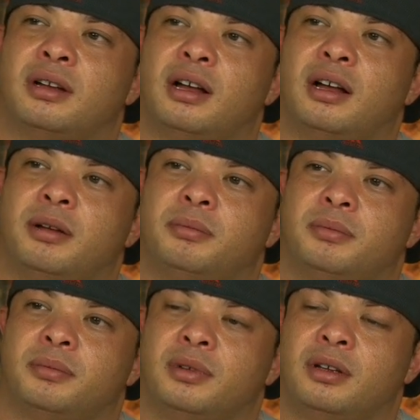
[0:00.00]

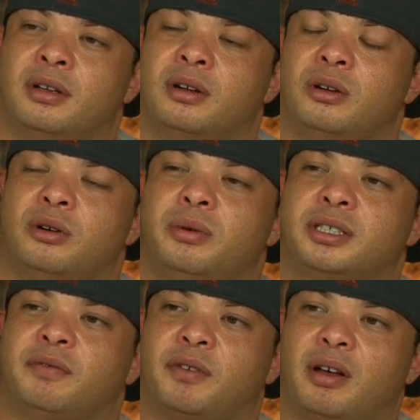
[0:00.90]
who
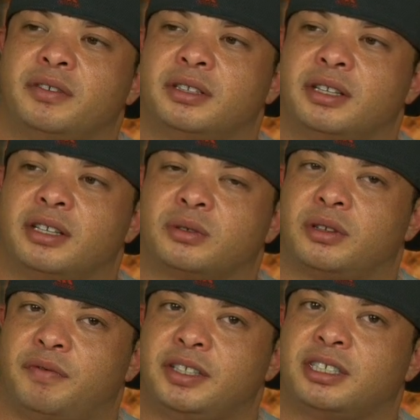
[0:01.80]
was involved in this, or
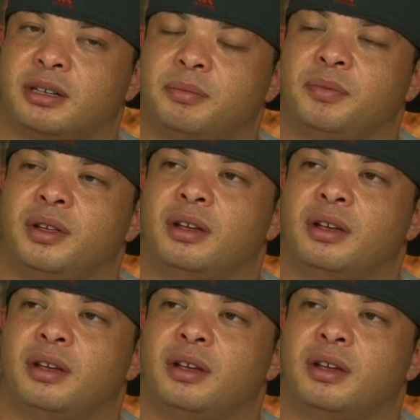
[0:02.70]
the victim,